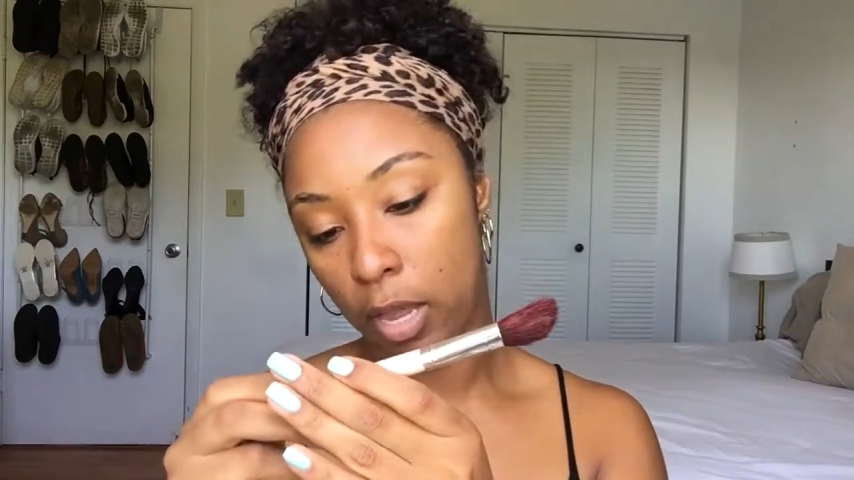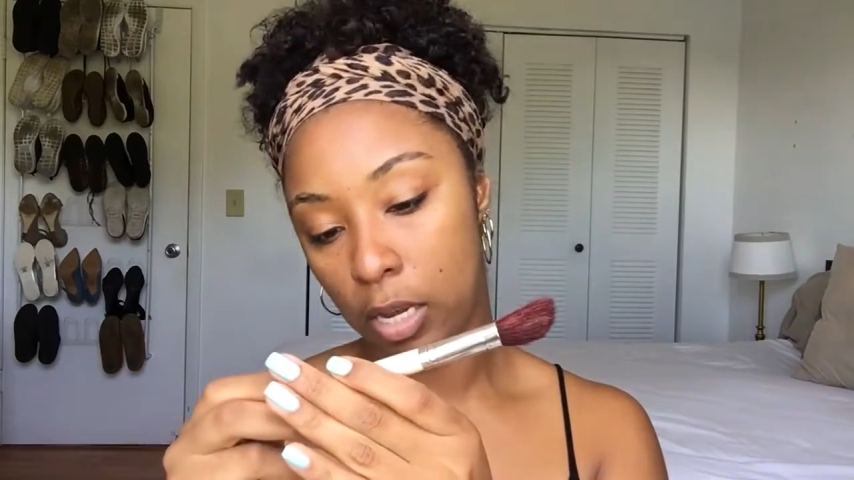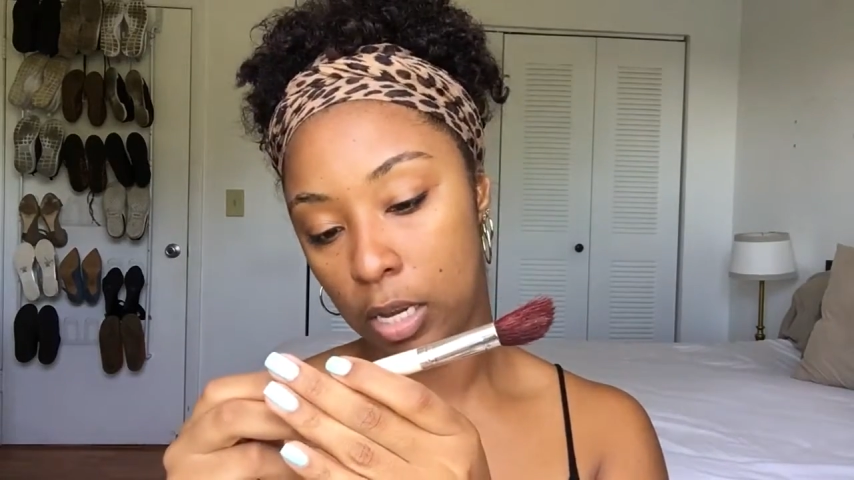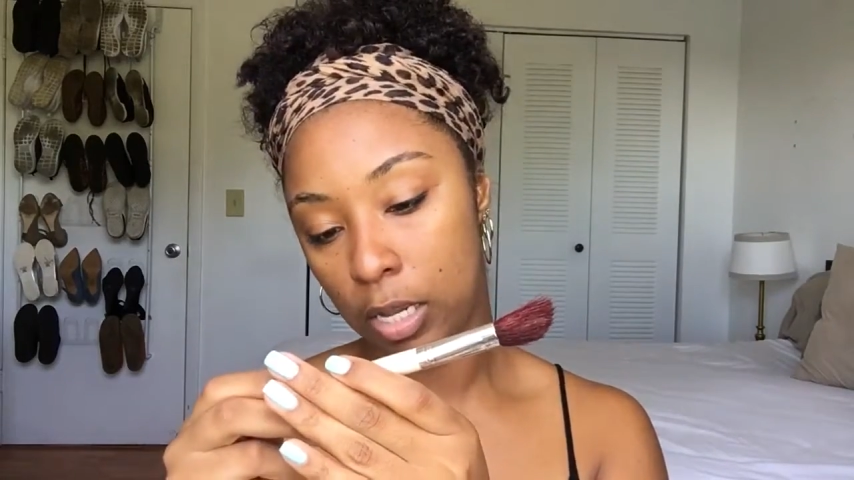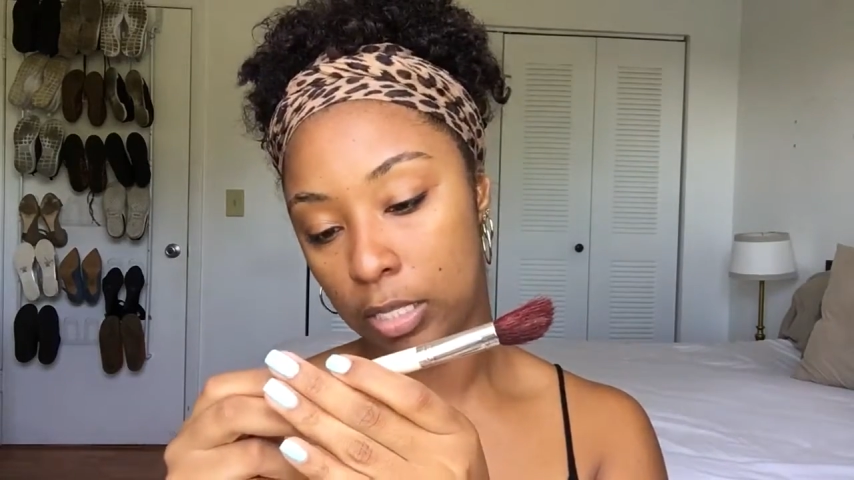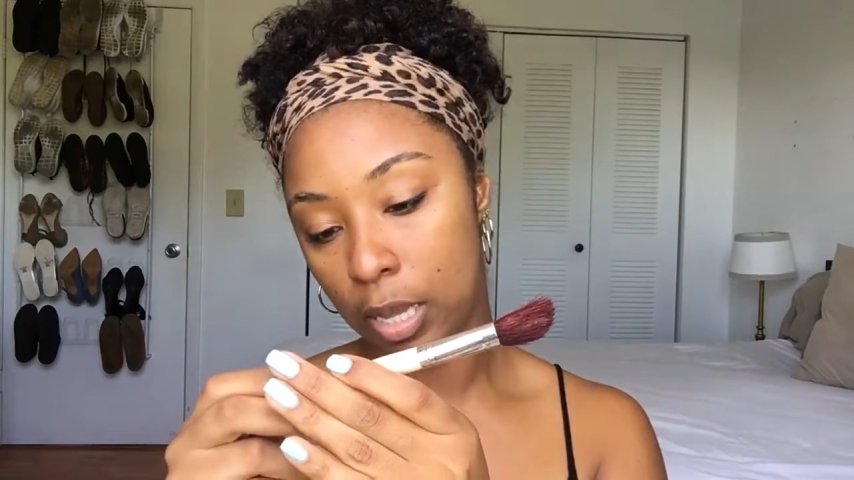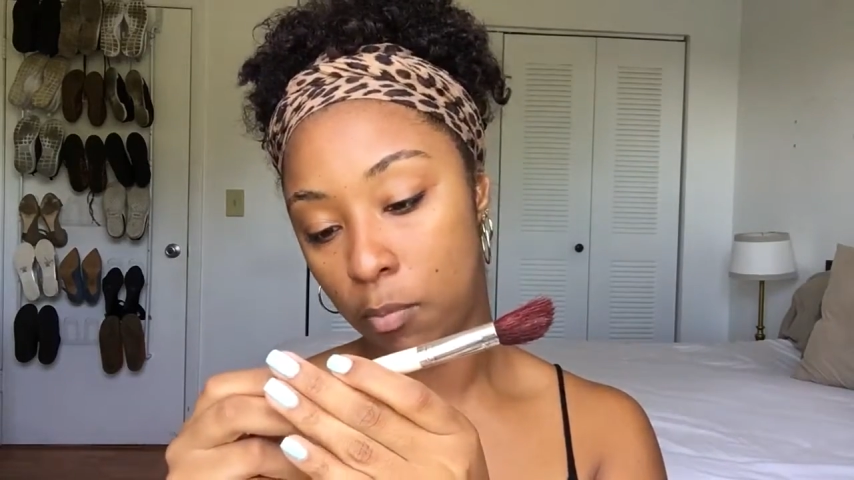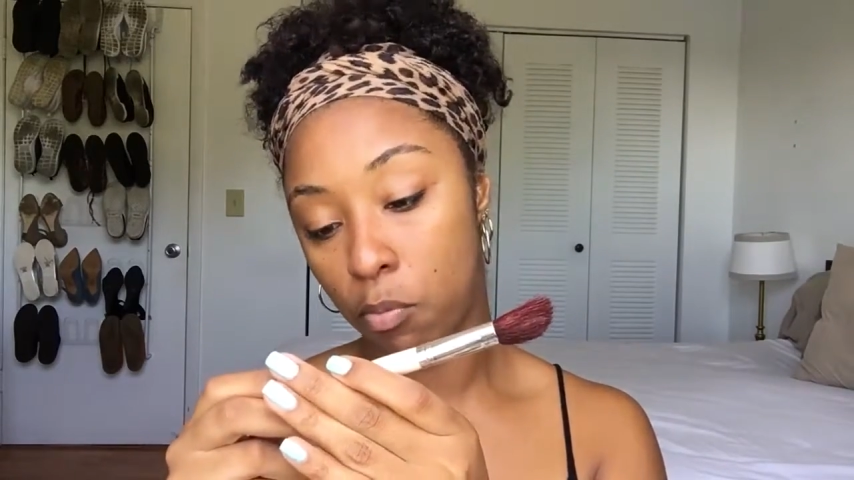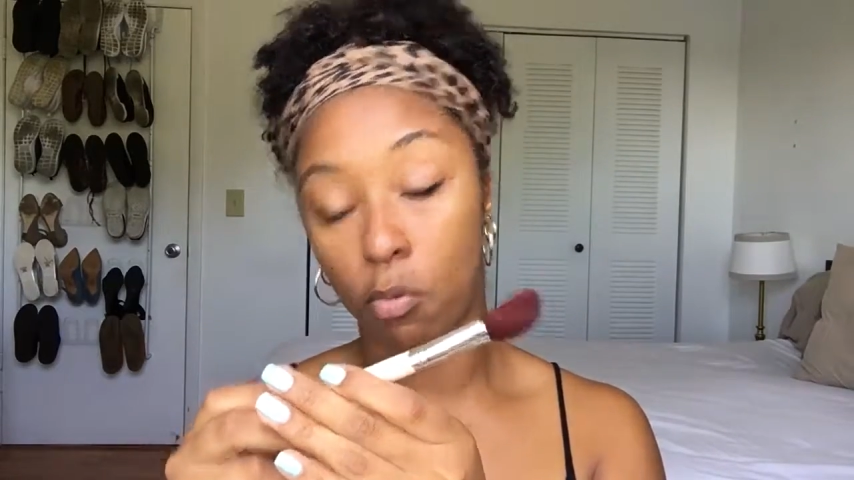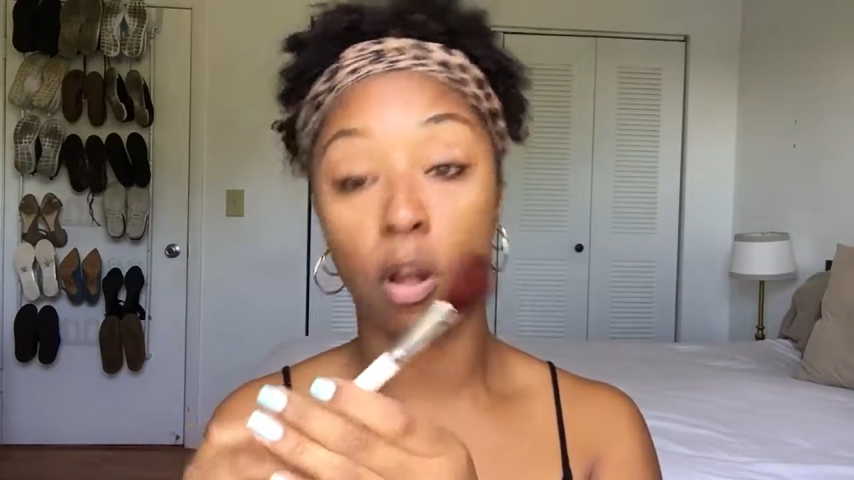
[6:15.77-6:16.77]
and it is a
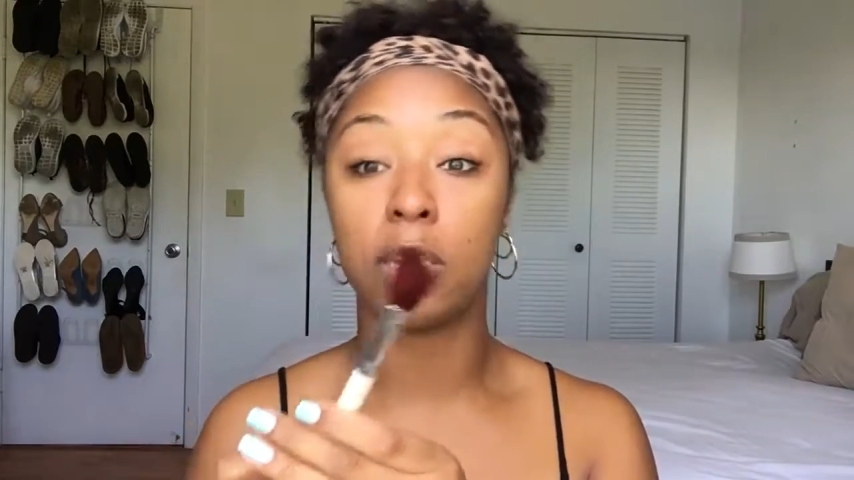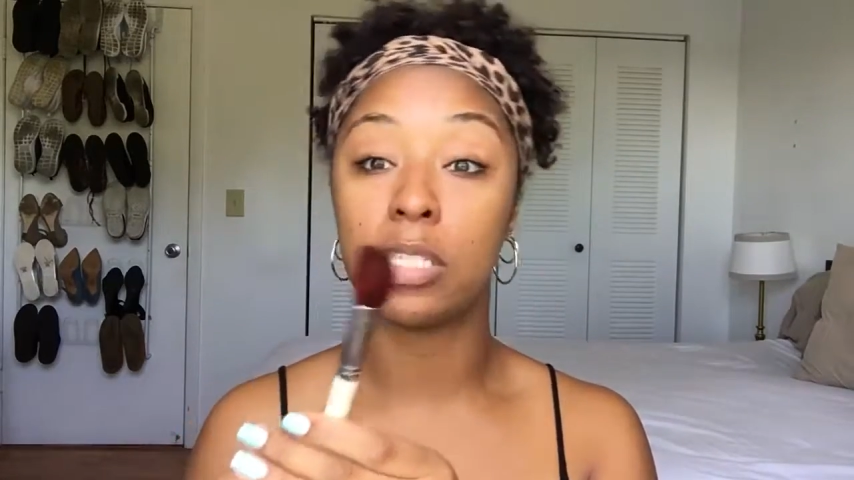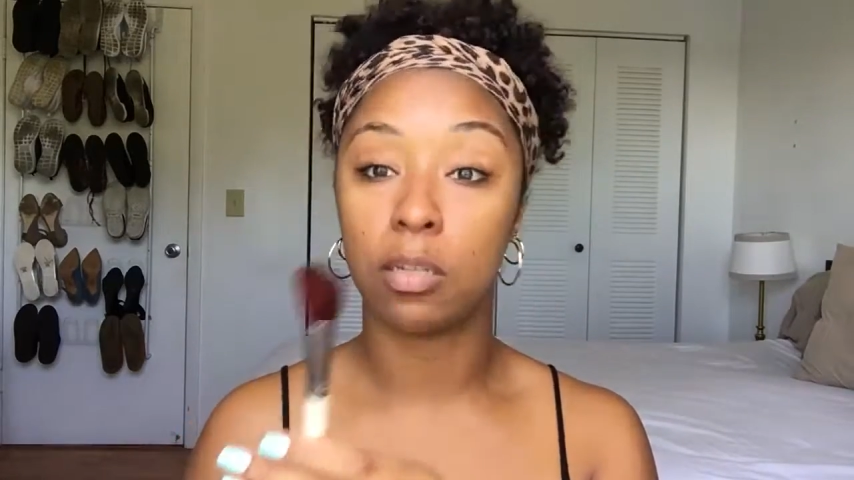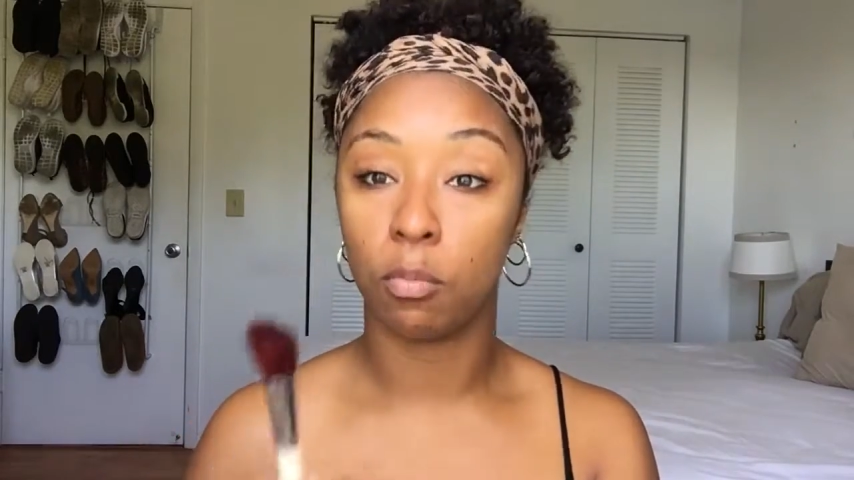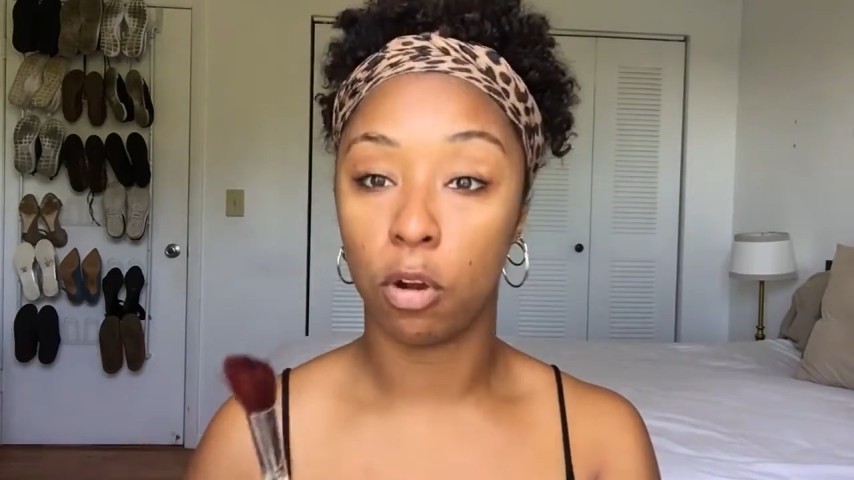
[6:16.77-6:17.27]
bronzing